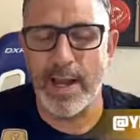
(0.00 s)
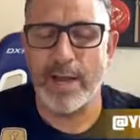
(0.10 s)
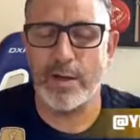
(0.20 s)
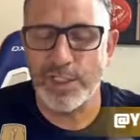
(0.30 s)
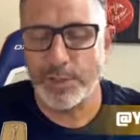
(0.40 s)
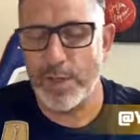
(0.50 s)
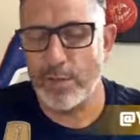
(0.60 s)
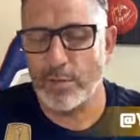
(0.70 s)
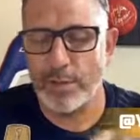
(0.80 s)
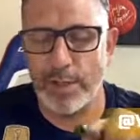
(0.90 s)
Kyle
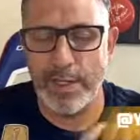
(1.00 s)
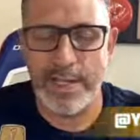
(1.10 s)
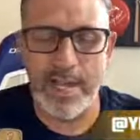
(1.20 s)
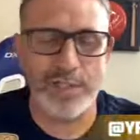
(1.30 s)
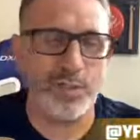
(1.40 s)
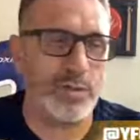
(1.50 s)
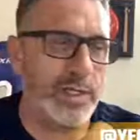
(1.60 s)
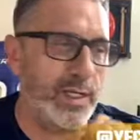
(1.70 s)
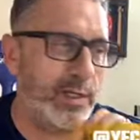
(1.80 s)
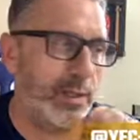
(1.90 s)
Isbell. And
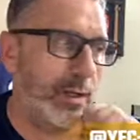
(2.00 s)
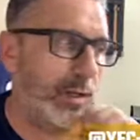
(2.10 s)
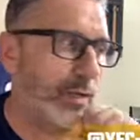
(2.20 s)
actually,